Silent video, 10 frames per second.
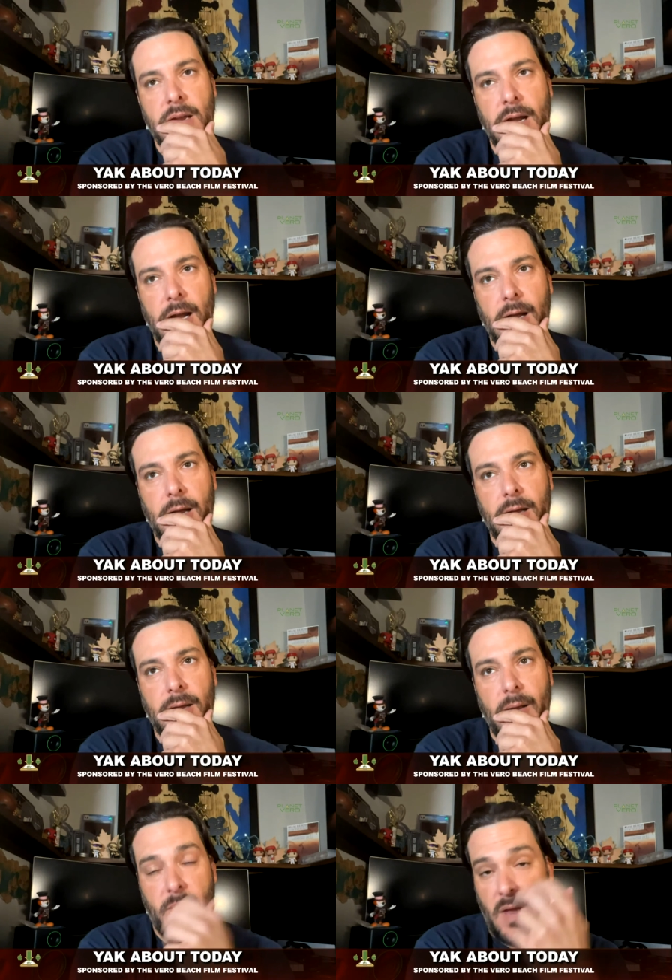
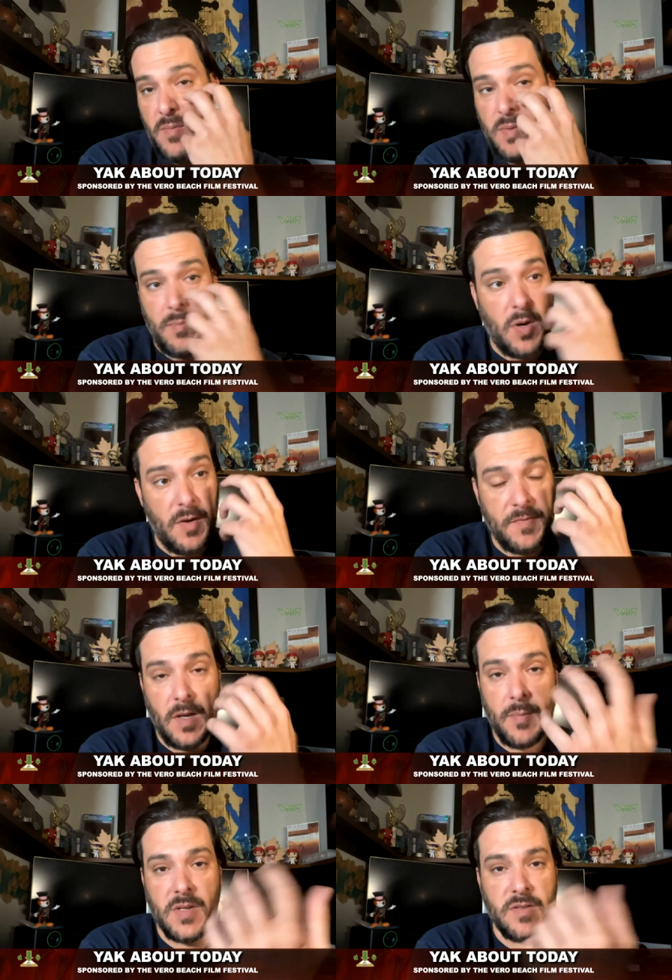I'd be puffed
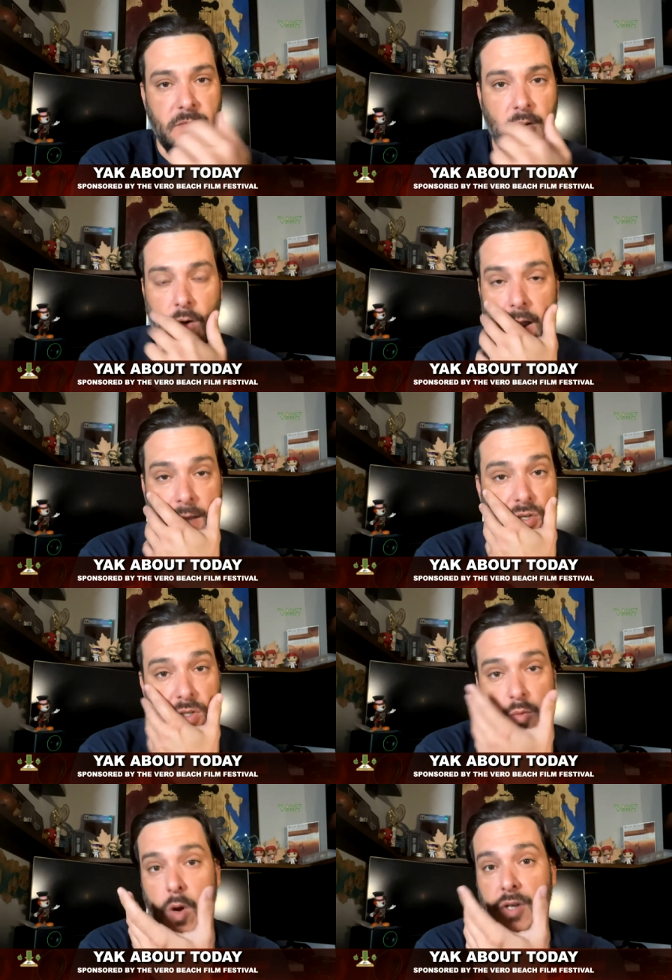up because of crying
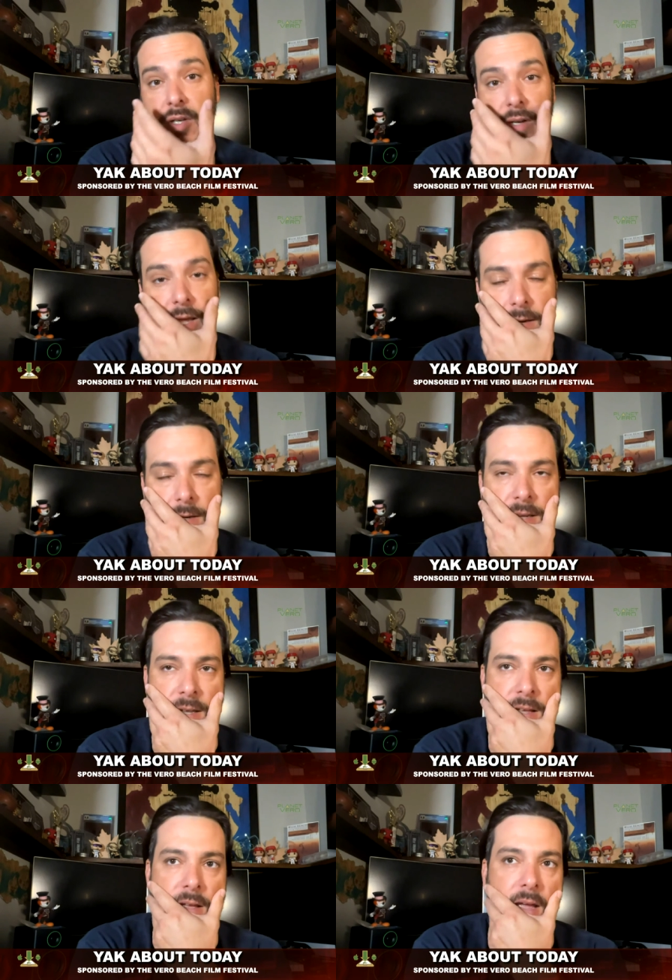just watching an edit.
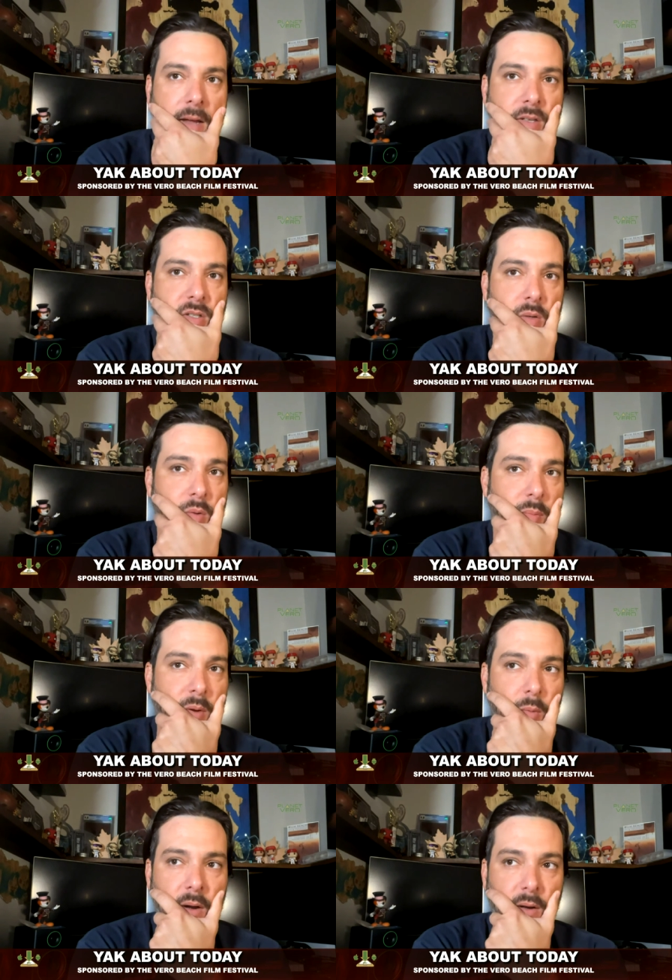And she would
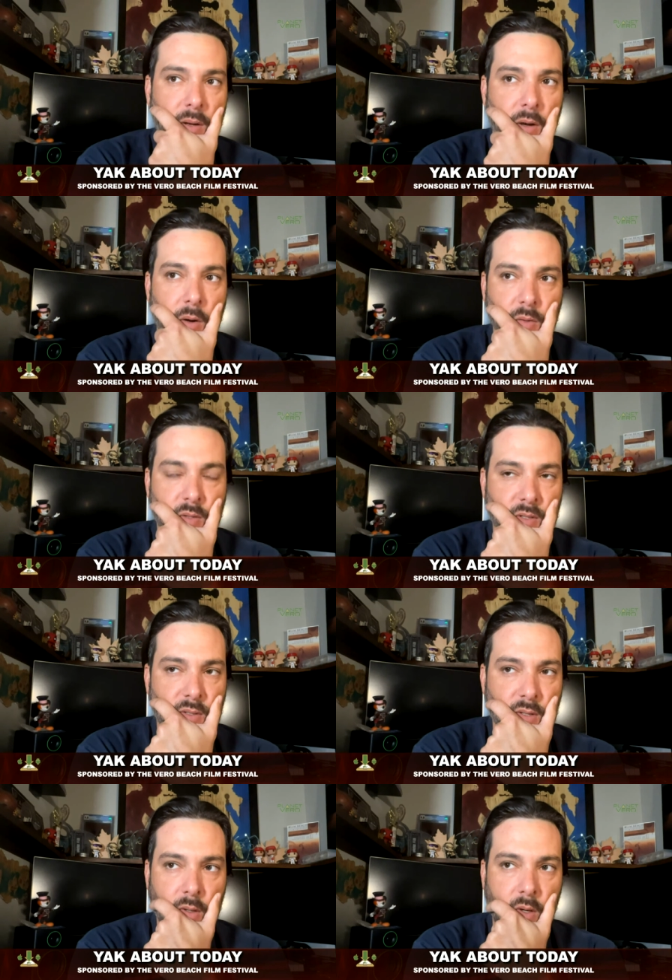be ready to go
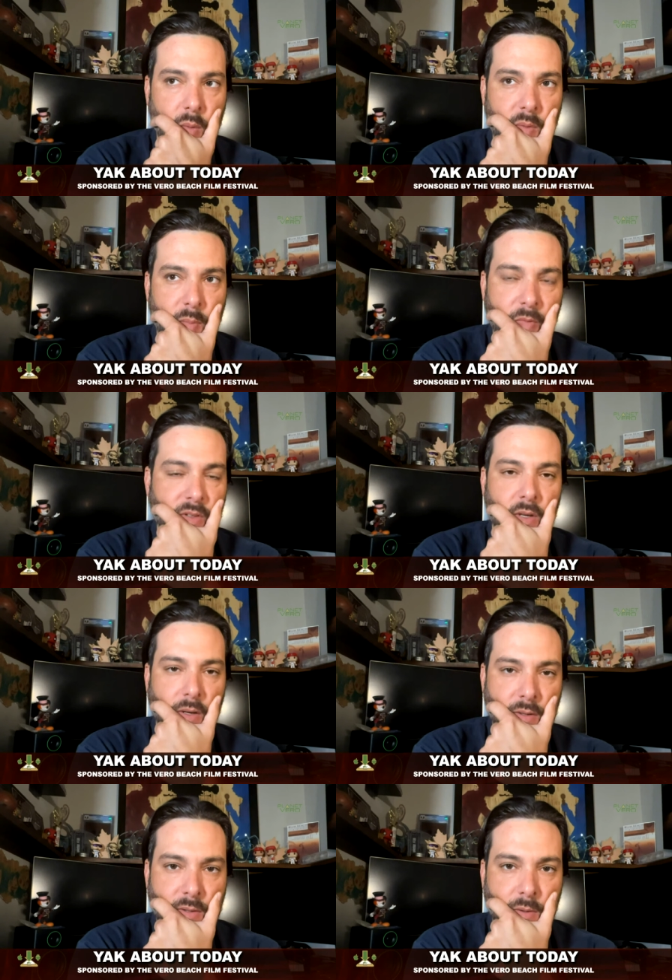just, you know, with movie
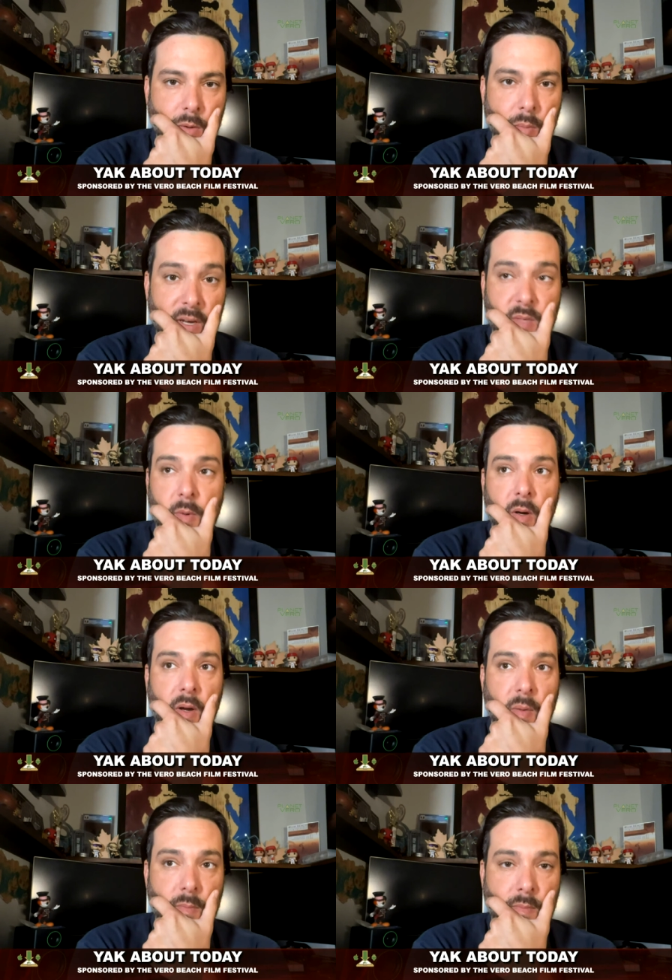tickets or a baseball game.